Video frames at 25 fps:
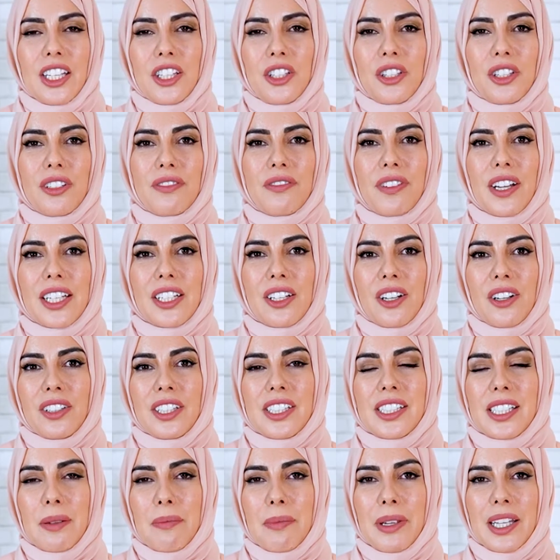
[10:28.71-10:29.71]
You can find all
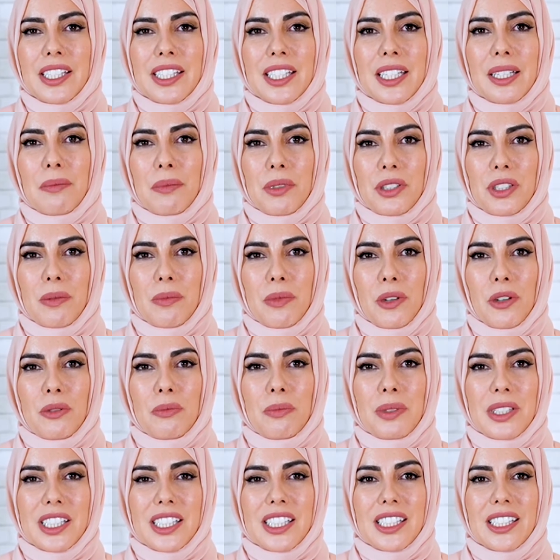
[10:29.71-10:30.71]
these amazing
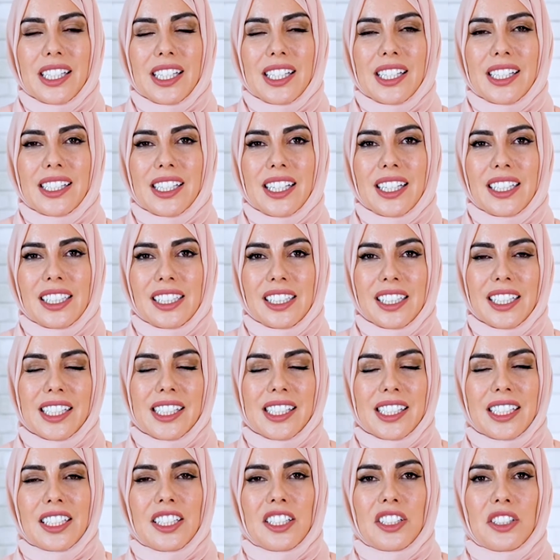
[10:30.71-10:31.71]
Muslim-owned businesses in the
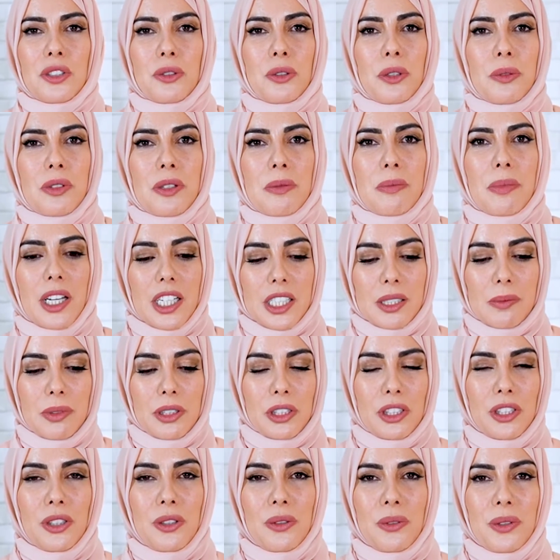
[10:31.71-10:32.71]
links in the description box
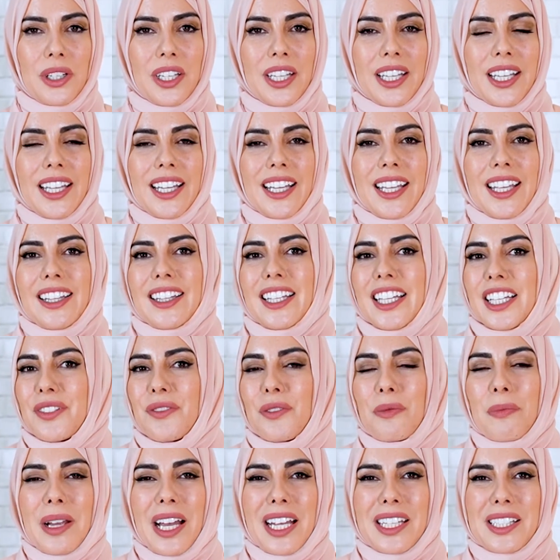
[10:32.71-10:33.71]
below.
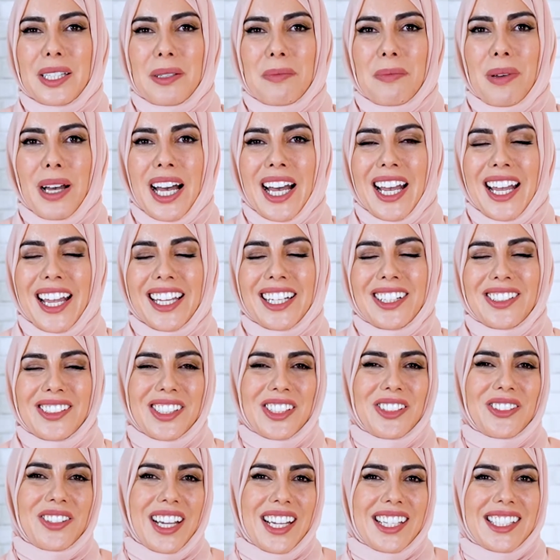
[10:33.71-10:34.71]
Thanks for passing by, and I'll
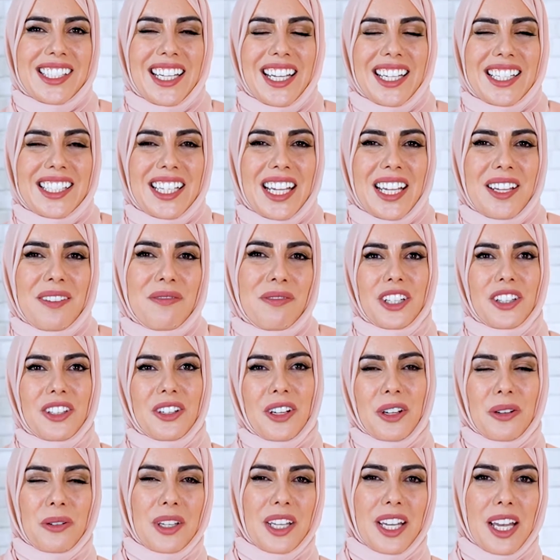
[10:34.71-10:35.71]
see you guys next time.
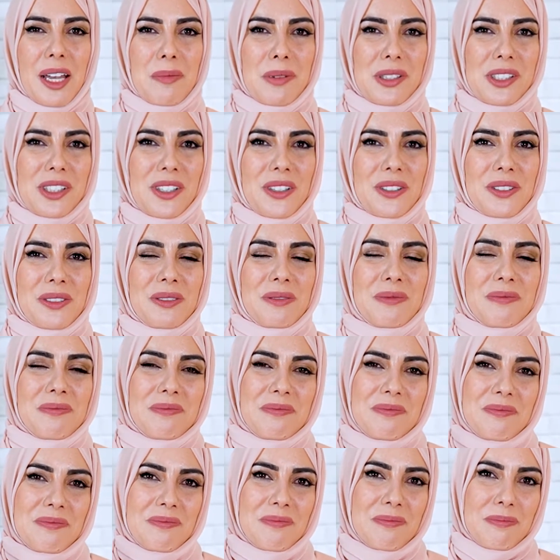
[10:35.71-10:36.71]
Another Aweea episode.
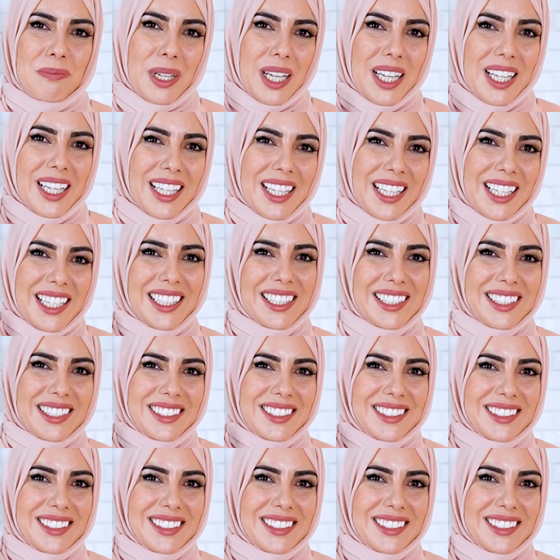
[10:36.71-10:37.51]
Bye.